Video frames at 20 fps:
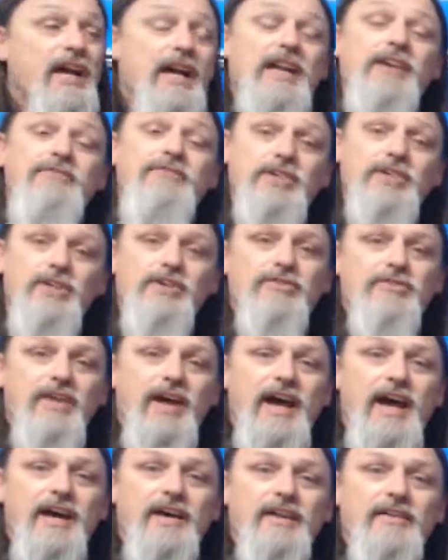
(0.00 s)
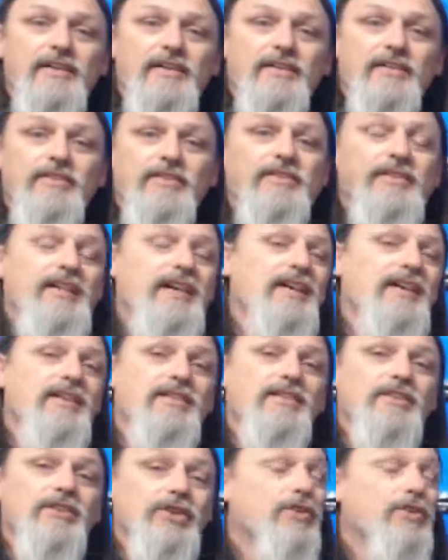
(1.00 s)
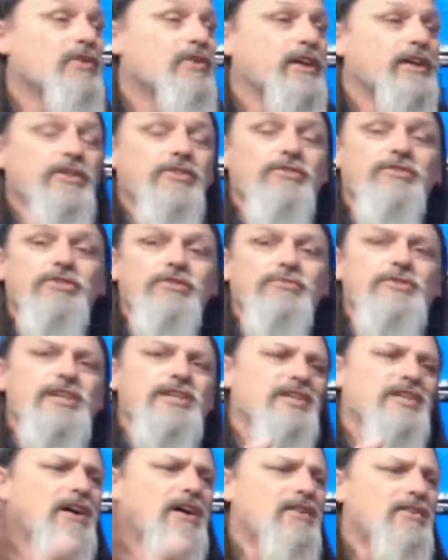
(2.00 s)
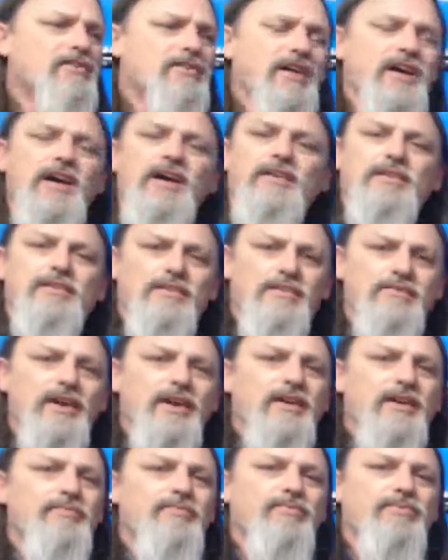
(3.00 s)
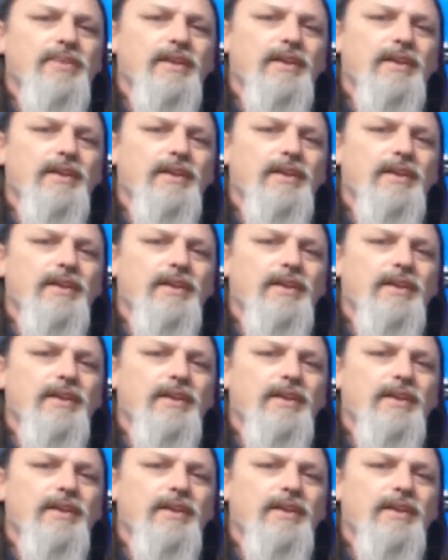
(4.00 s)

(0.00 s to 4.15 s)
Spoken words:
And if you do that, then Google and YouTube says, "Oh yeah, okay."